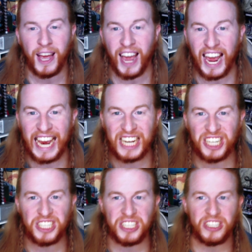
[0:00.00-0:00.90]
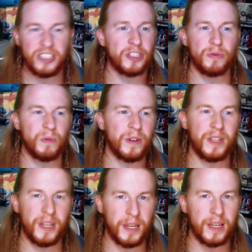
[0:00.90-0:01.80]
And this
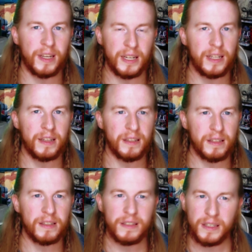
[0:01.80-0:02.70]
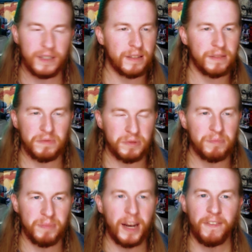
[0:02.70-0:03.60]
really,
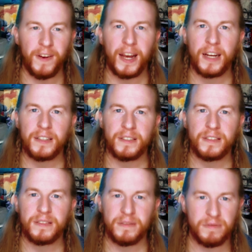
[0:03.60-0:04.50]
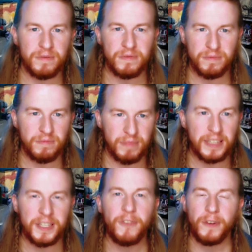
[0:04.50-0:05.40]
many fans,
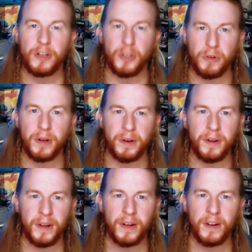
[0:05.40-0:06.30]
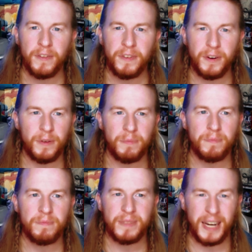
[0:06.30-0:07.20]
myself included, feel
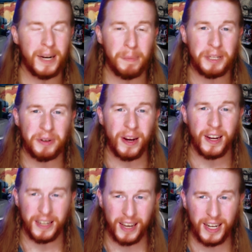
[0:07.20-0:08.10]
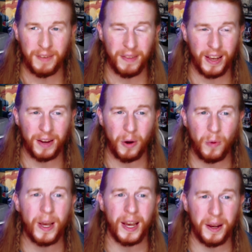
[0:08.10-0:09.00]
kind of betrayed, kind of like,
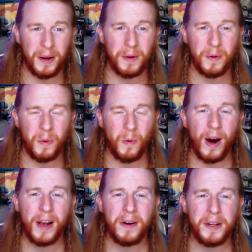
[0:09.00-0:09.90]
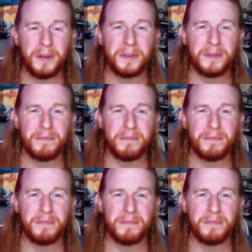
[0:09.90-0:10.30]
okay, why are you